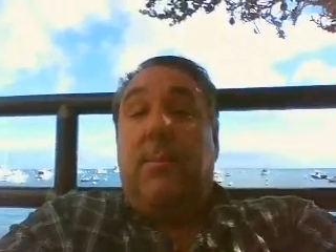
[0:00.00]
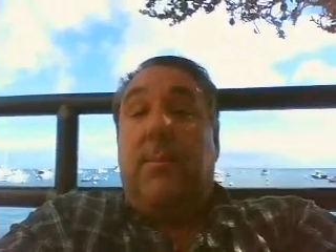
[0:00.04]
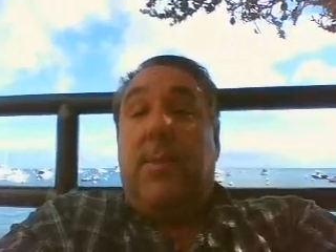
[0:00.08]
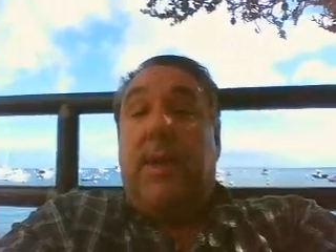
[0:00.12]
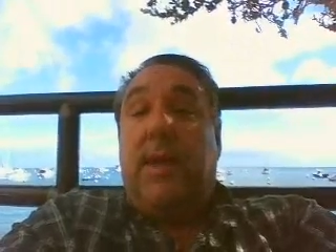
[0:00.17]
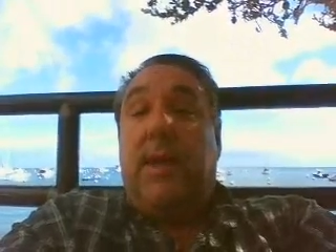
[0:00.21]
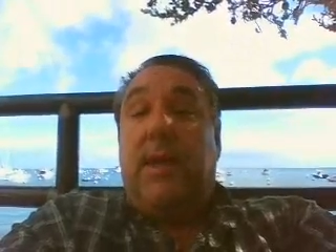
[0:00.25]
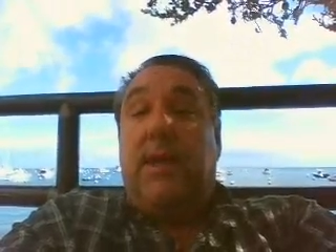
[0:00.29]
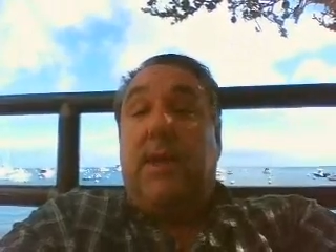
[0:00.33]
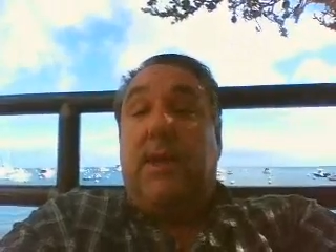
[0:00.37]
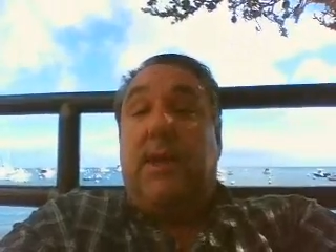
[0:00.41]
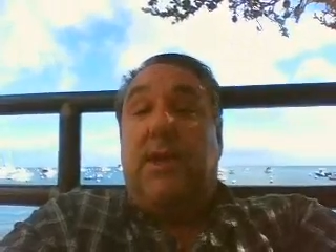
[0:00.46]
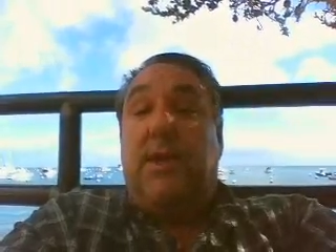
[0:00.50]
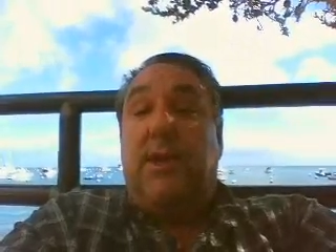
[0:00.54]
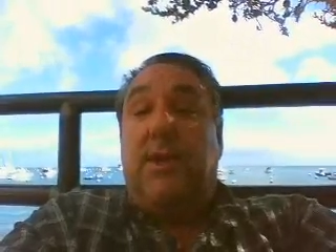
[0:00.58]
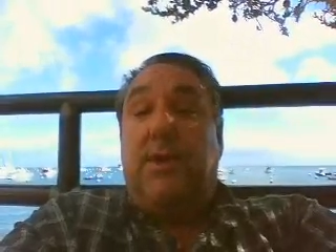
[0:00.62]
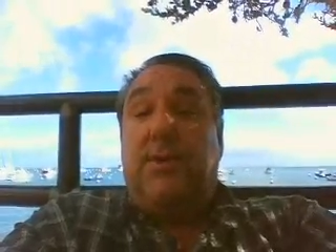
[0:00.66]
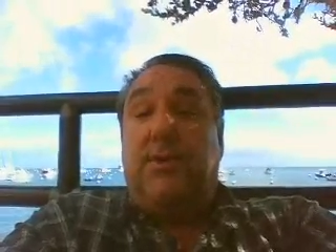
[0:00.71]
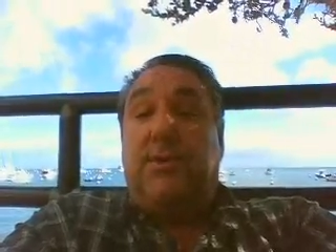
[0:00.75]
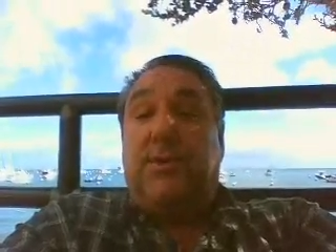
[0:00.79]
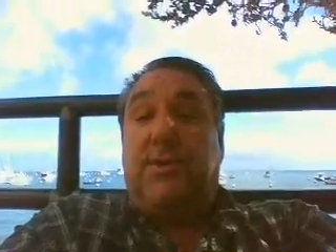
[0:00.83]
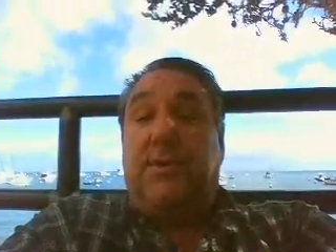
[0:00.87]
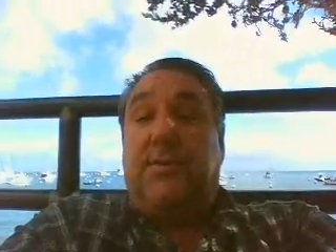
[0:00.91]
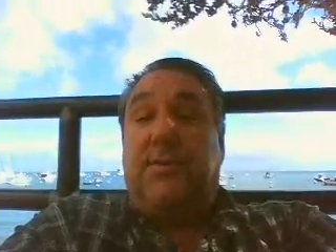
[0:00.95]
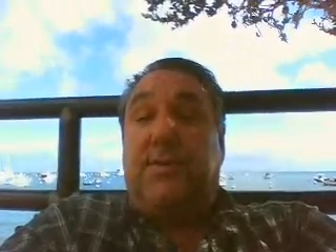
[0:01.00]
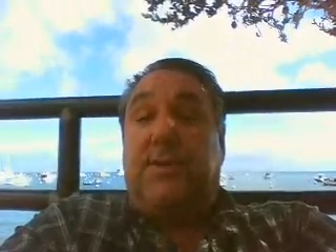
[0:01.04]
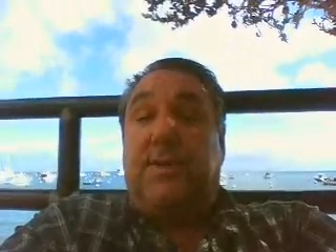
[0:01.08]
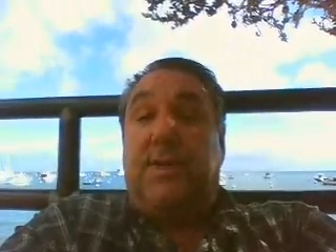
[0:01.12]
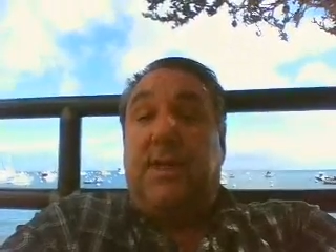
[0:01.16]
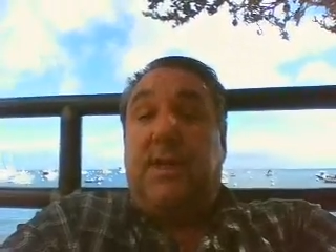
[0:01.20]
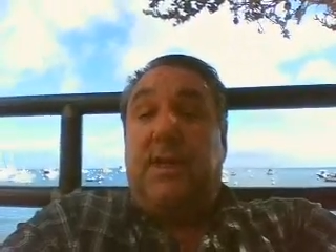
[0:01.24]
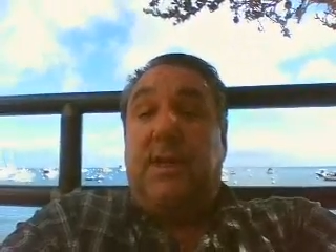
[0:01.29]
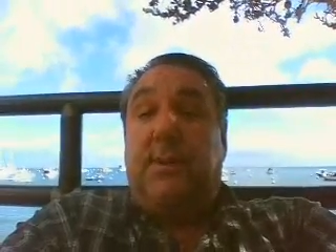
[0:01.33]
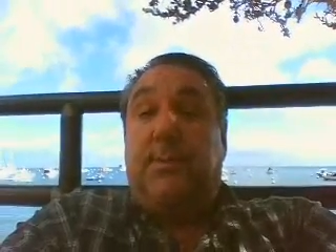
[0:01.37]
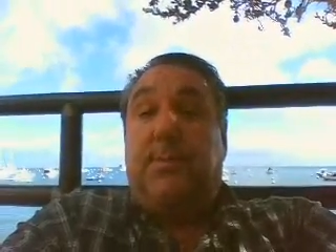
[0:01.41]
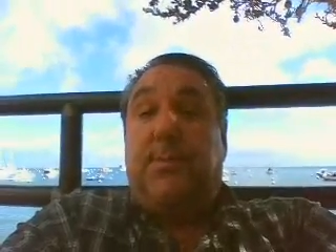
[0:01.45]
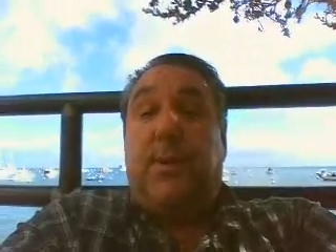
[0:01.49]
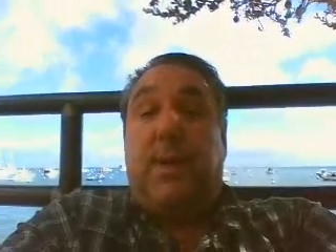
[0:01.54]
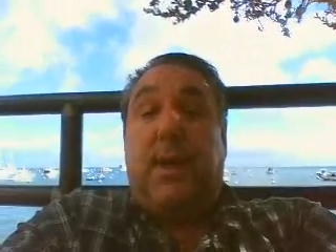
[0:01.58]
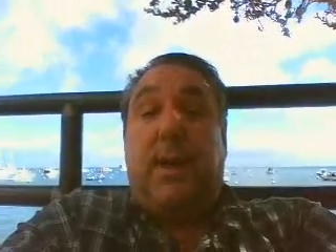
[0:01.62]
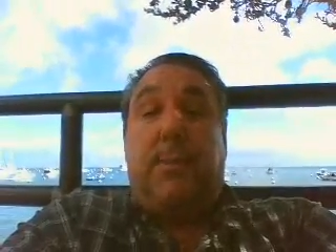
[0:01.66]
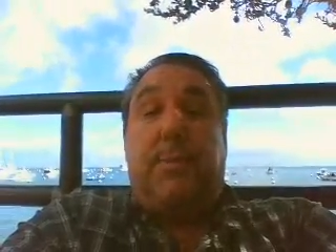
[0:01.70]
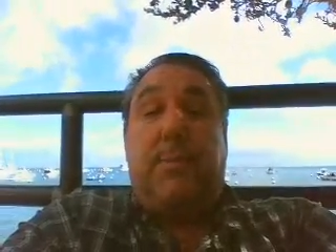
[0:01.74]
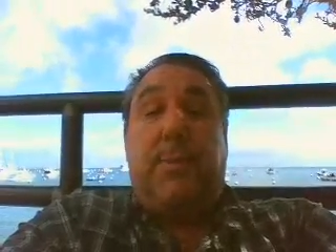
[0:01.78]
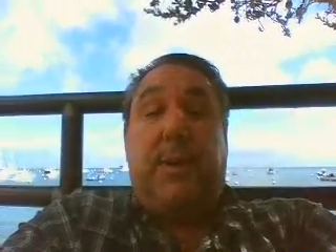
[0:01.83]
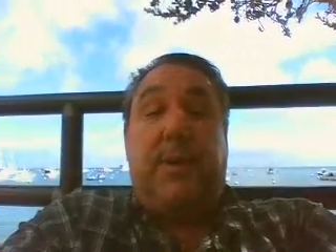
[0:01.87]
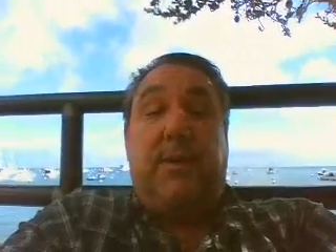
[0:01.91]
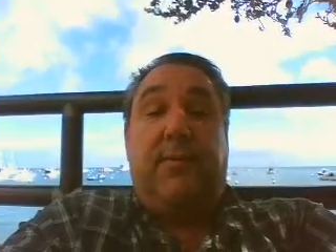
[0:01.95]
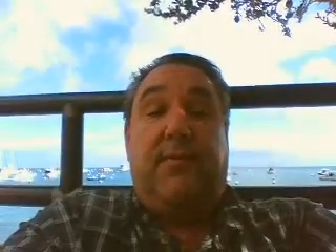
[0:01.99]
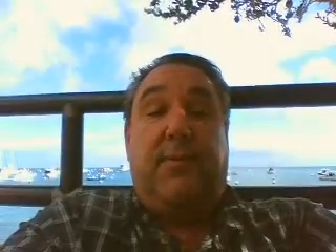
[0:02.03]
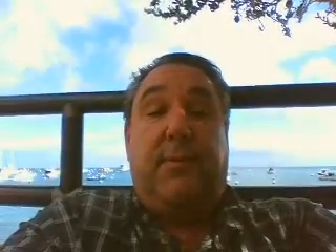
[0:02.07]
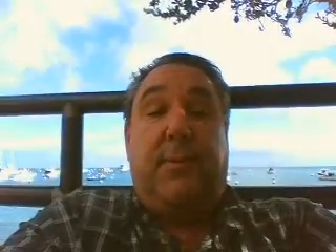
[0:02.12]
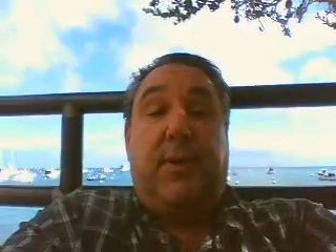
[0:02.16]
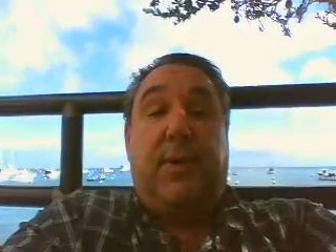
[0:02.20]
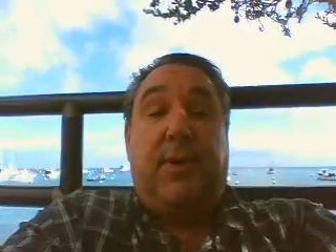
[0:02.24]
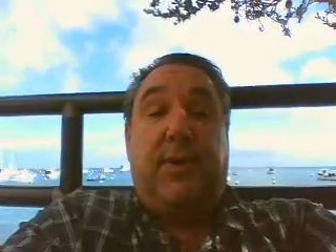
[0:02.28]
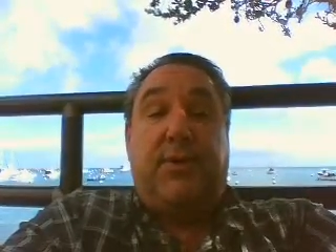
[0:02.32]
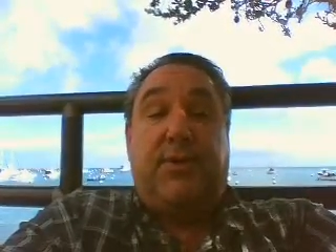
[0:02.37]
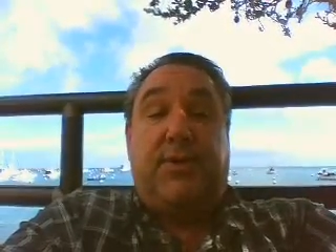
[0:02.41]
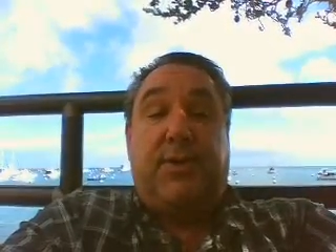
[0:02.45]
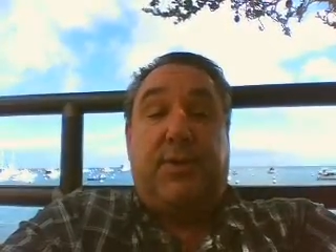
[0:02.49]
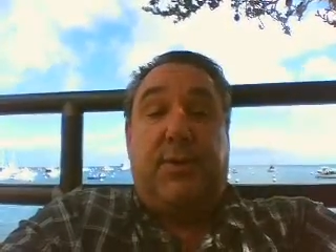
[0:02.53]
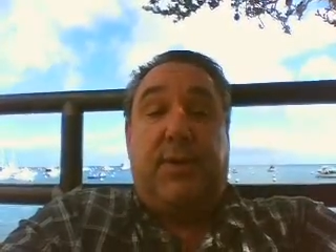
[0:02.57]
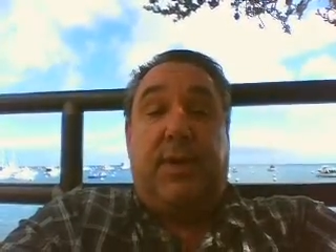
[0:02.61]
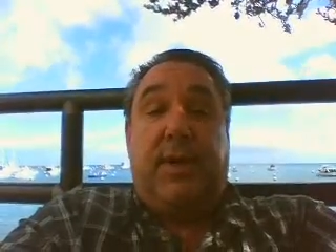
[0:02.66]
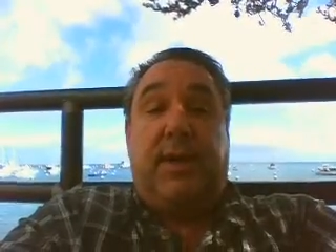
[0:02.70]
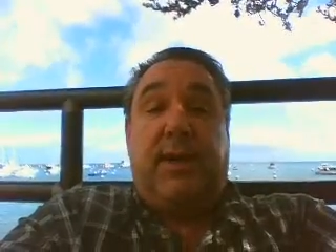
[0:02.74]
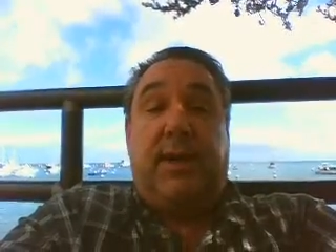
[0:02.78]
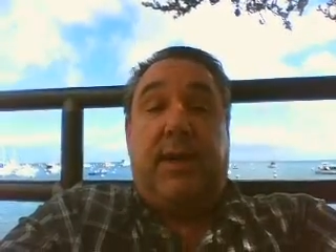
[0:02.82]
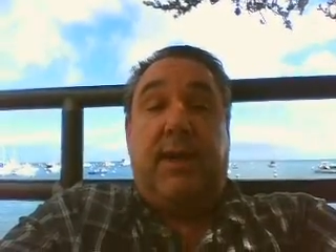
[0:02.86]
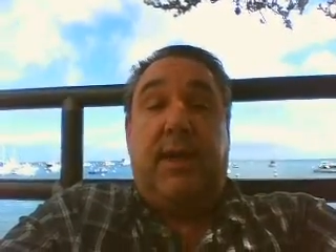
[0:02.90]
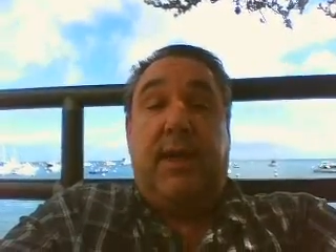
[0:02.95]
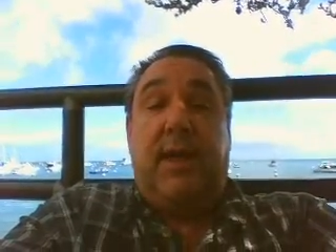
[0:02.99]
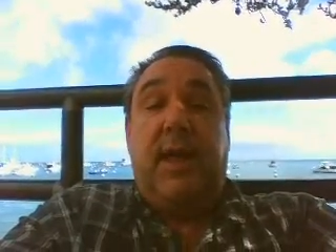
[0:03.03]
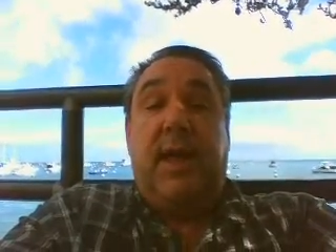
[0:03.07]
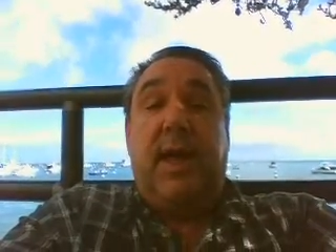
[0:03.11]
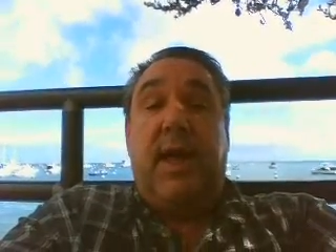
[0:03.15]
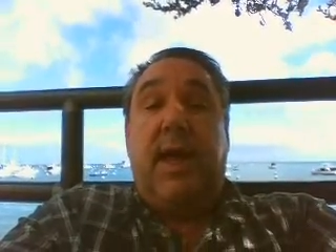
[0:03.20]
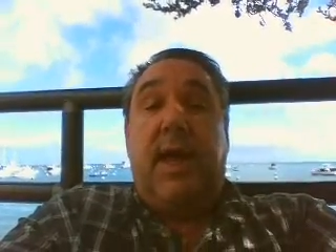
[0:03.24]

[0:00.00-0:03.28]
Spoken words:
being accused of stealing property from Costa Rica